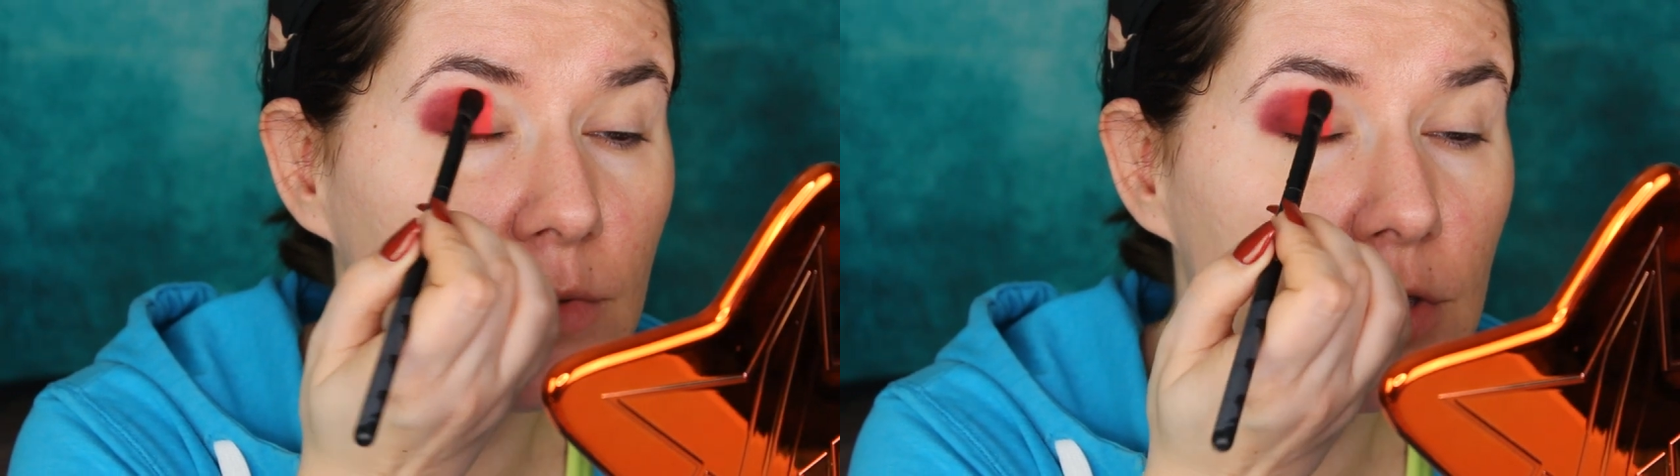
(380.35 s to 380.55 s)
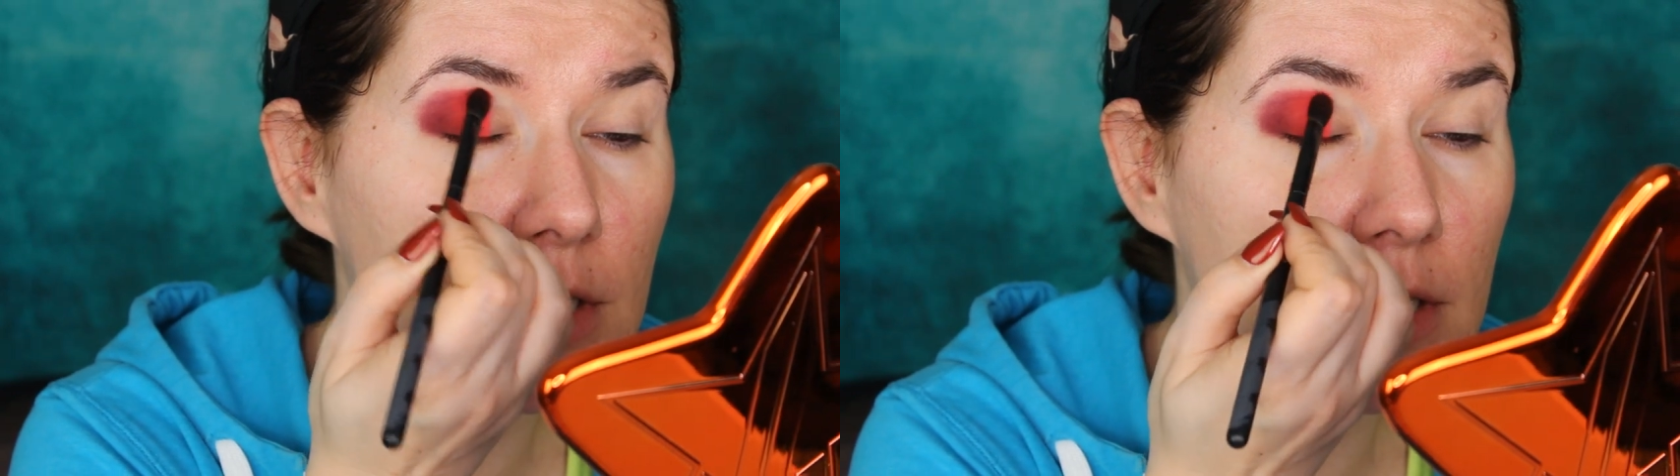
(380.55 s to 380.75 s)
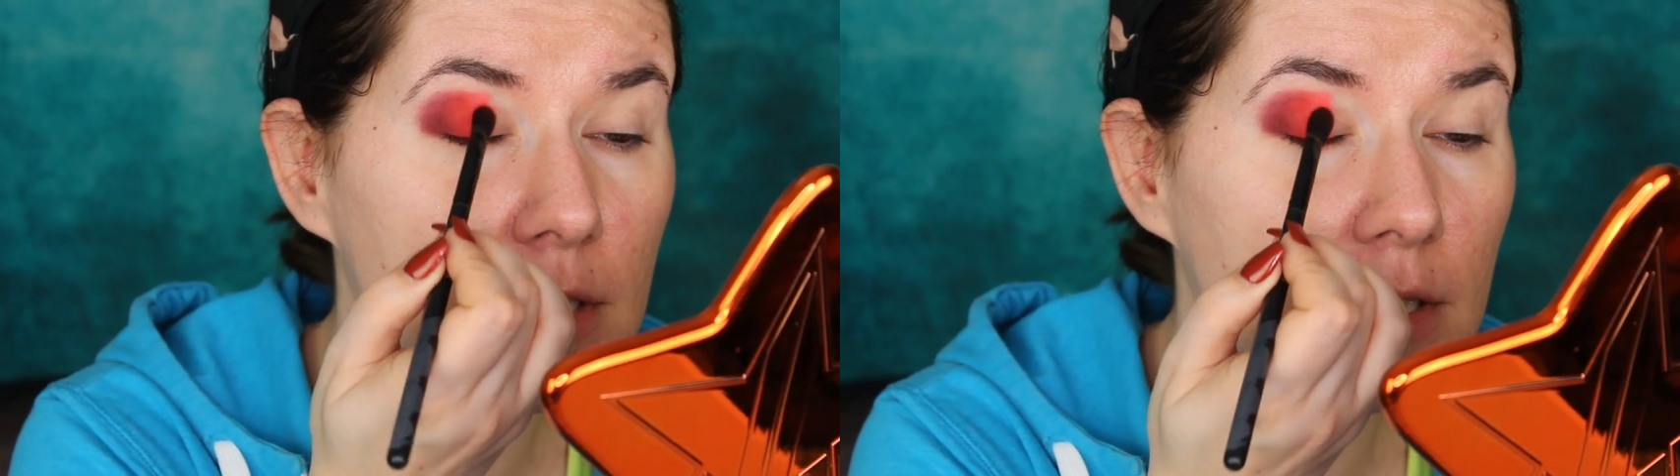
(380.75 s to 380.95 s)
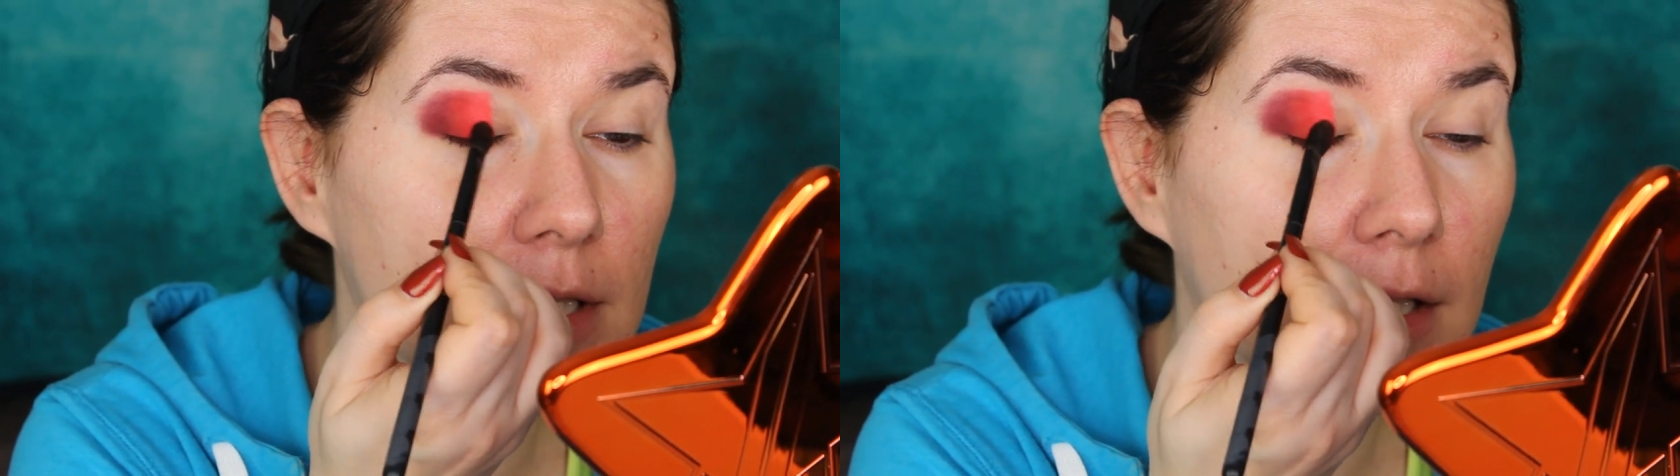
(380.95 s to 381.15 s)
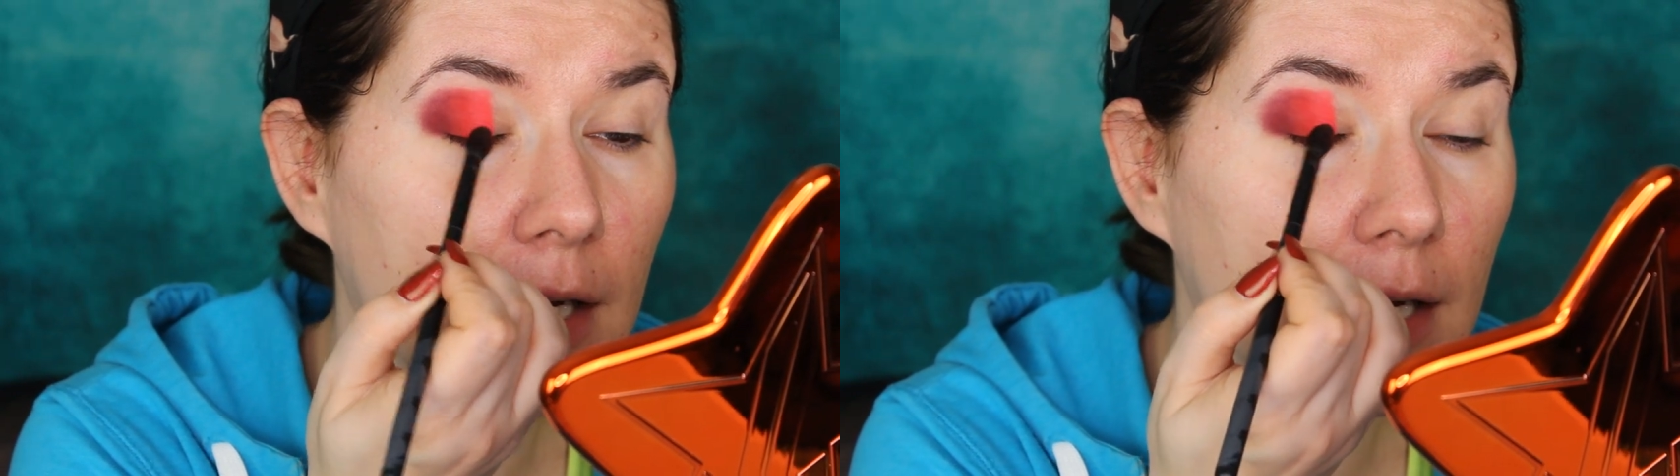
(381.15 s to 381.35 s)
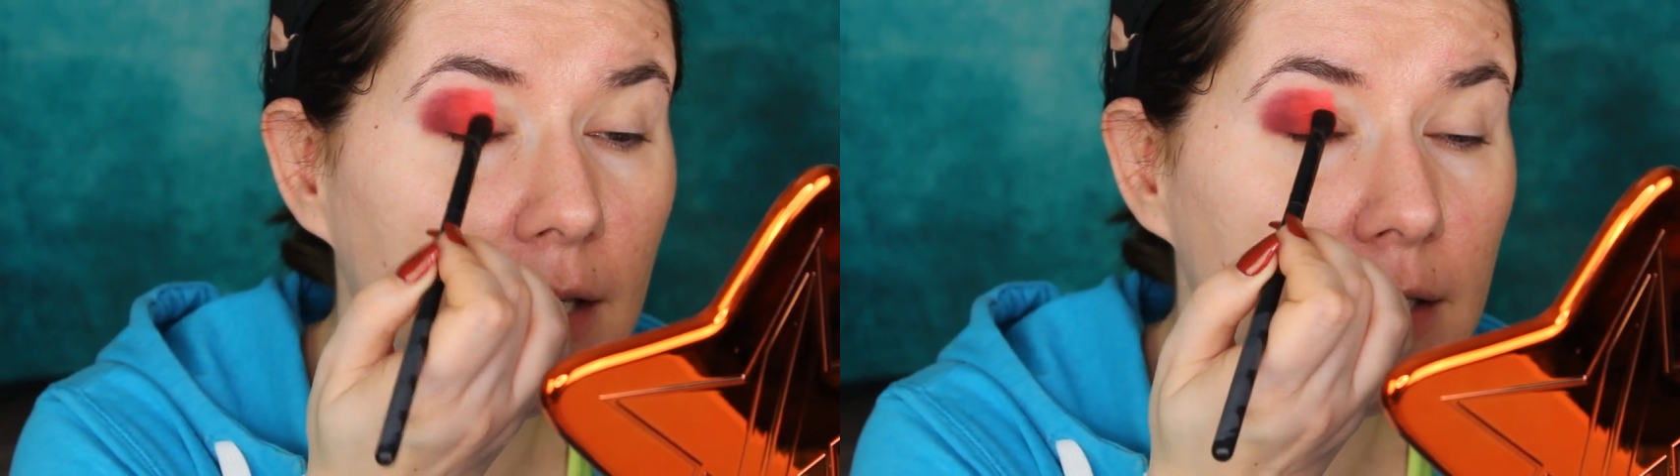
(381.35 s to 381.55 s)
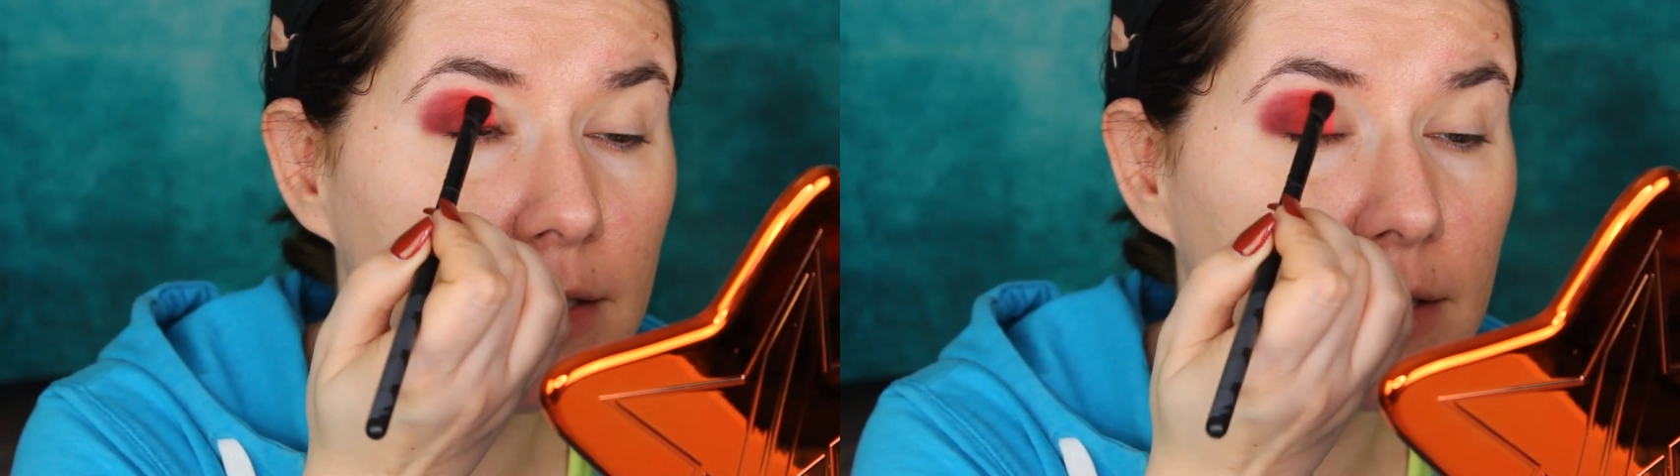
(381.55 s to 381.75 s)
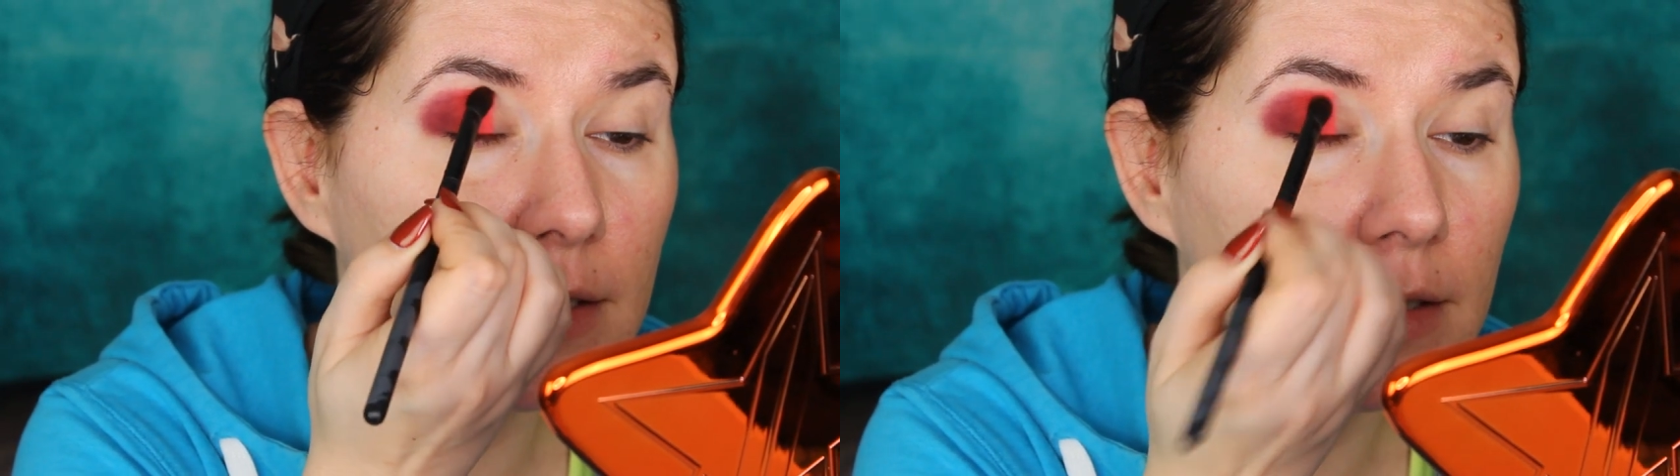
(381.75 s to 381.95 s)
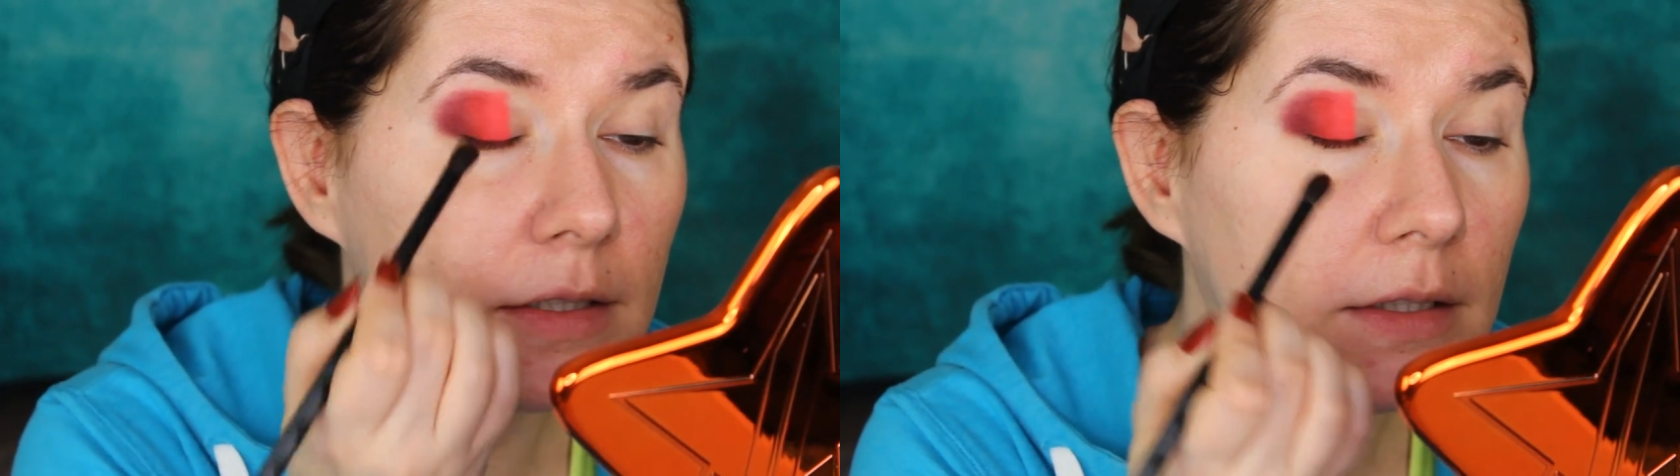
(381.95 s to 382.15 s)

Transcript: which is nice.